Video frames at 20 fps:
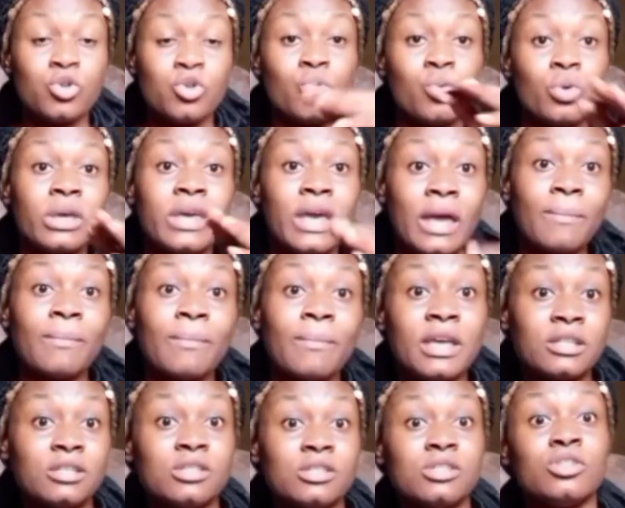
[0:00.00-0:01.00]
You came
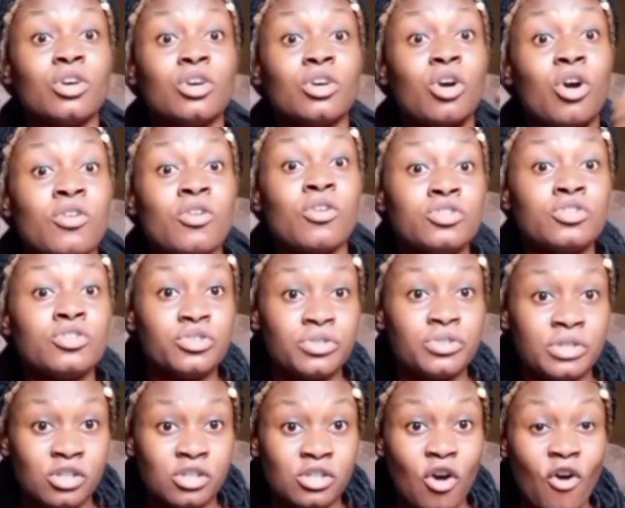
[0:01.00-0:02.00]
into the
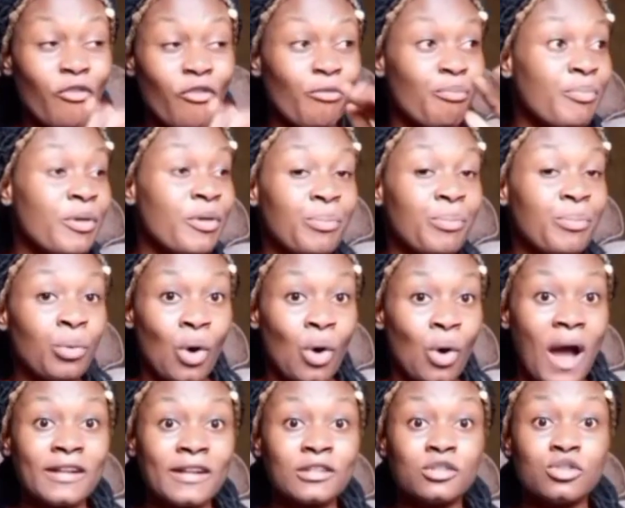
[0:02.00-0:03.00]
countries of
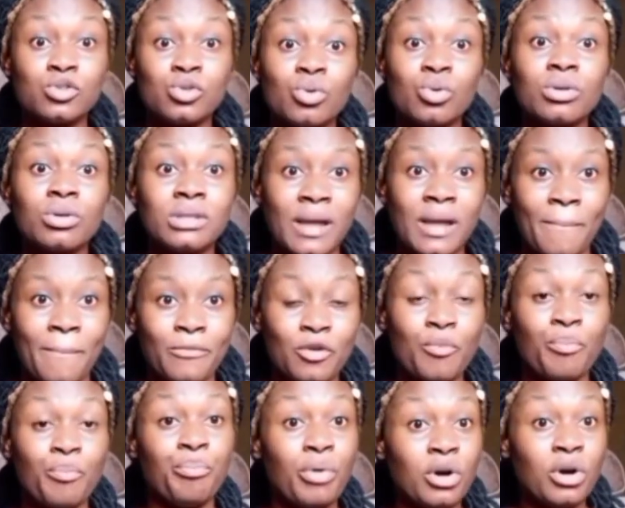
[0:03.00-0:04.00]
people and took them.
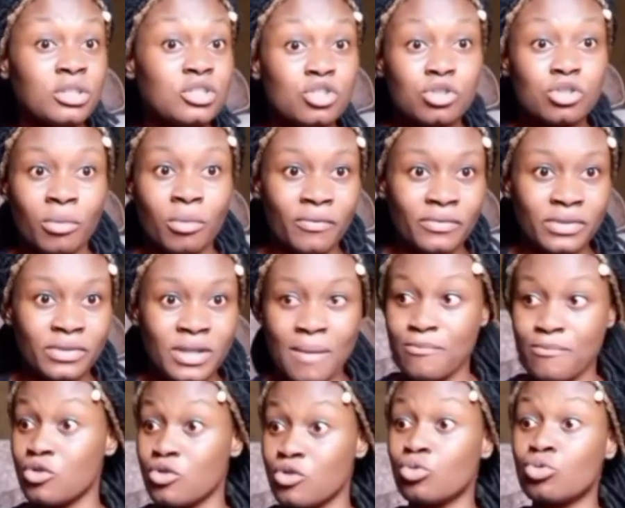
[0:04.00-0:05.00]
You bought some of
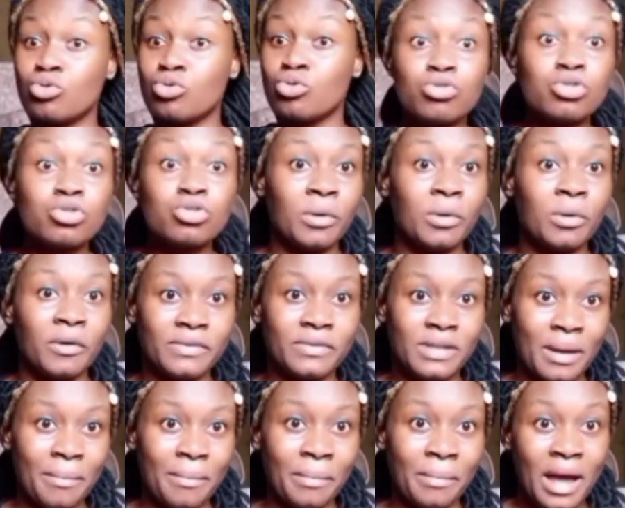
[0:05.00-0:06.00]
them. You took some
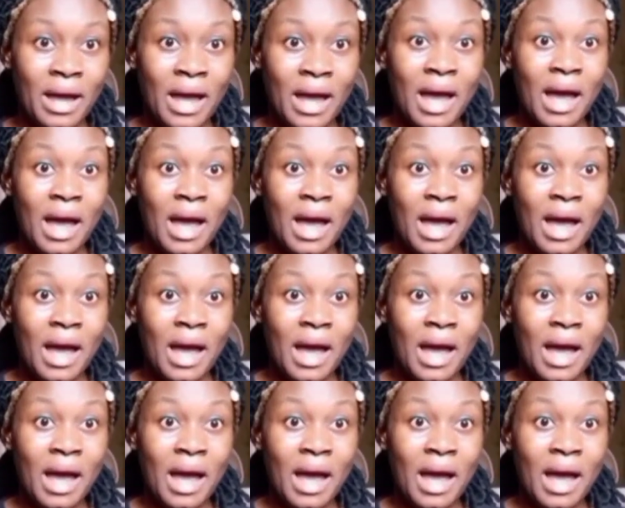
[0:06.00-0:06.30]
of them